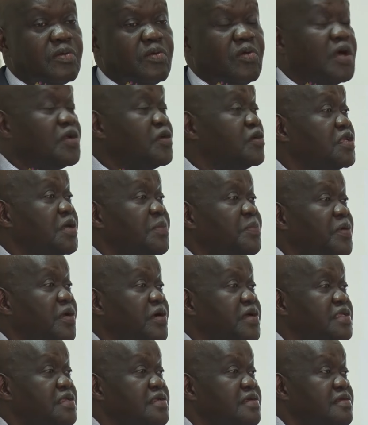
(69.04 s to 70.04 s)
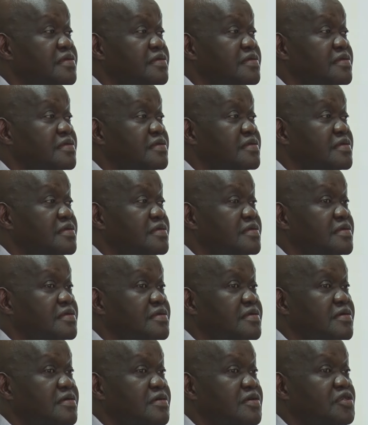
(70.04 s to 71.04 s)
who are not employed.
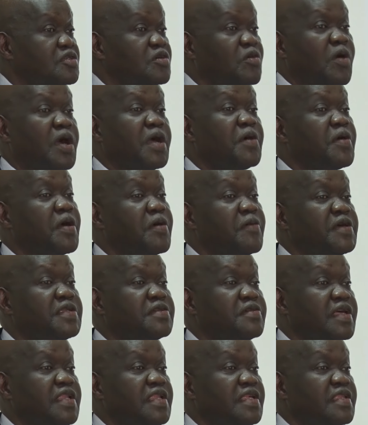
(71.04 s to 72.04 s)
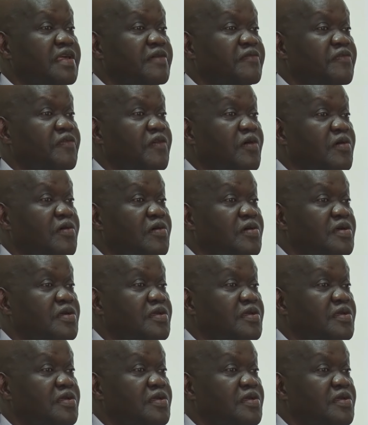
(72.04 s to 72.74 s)
So why were we training them for?